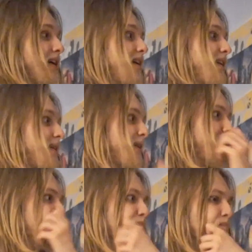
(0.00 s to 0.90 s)

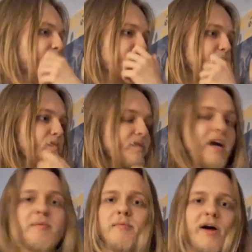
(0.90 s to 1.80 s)
I
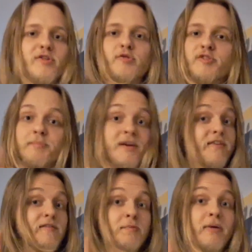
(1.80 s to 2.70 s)
remember I also was a big
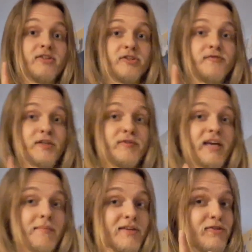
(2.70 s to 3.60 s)
fan of the Punisher video
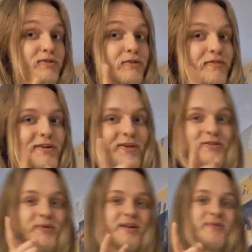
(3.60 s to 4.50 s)
game. That's also a very
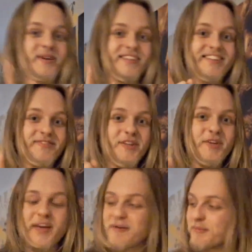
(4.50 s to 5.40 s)
underrated one. The video
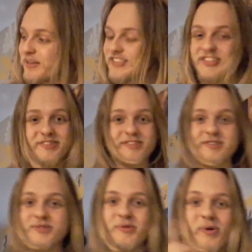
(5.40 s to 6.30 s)
game on PlayStation
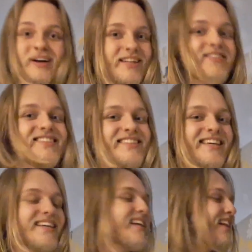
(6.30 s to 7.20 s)
2, oh, that was sick.